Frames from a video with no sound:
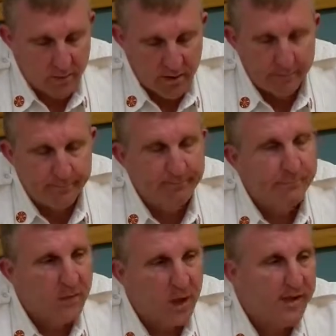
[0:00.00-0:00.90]
right.
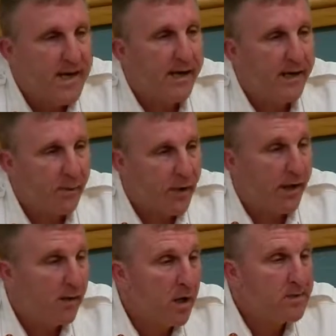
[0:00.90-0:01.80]
Not yet, anyway.
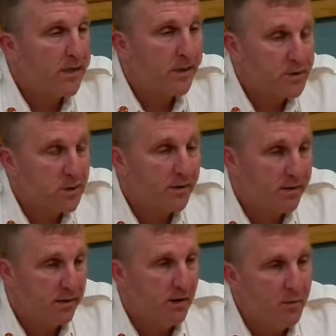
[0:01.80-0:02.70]
I'm not saying it's not
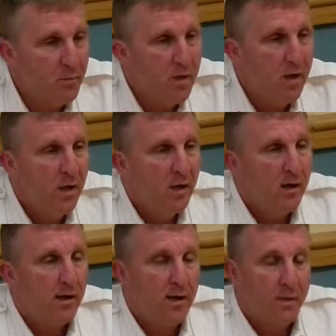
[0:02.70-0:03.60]
to come,
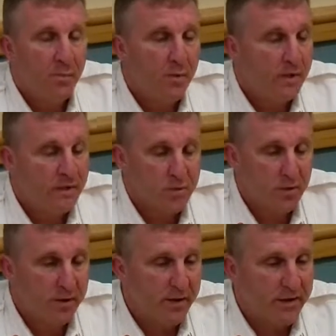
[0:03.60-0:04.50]
because
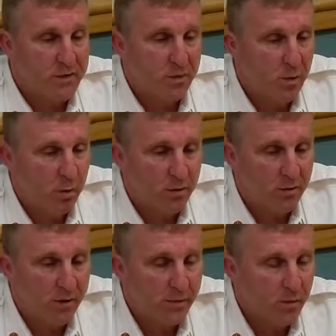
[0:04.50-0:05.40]
really this whole
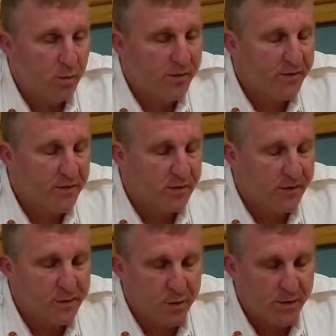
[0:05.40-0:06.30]
agreement with
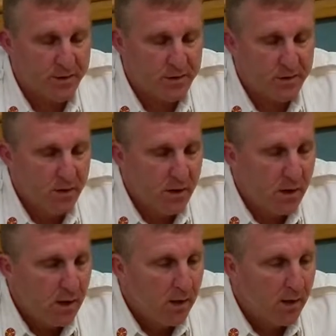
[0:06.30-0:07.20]
Clear Choice,
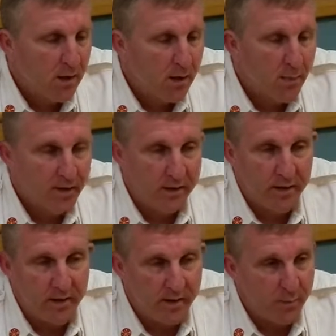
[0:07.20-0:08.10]

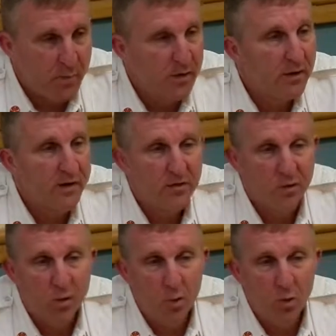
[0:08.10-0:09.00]
and the ability
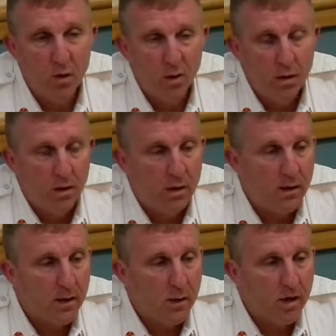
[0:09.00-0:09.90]
to
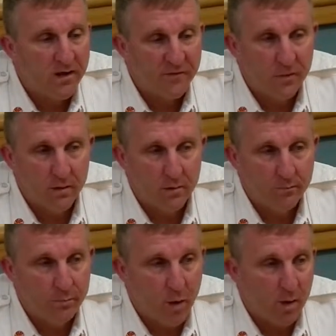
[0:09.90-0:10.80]

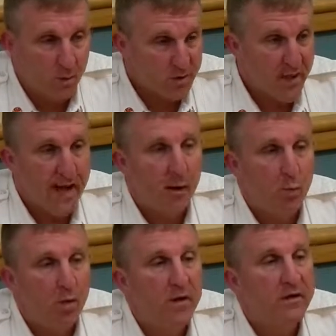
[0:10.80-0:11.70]
offer almost
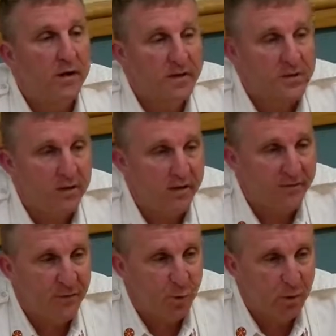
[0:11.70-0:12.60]
at-will testing,
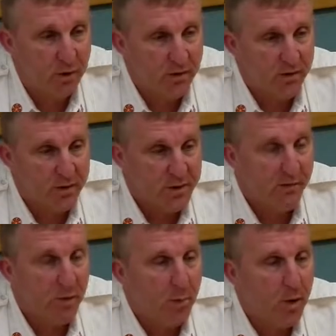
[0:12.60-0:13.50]
if you will, to the
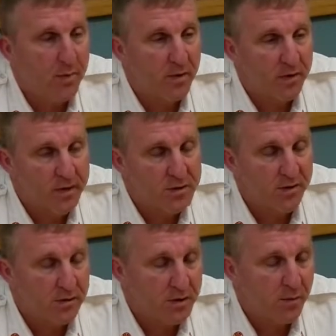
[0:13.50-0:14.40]
general
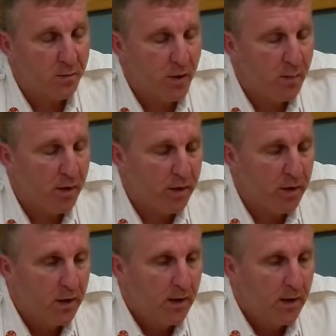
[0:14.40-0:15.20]
population, general public,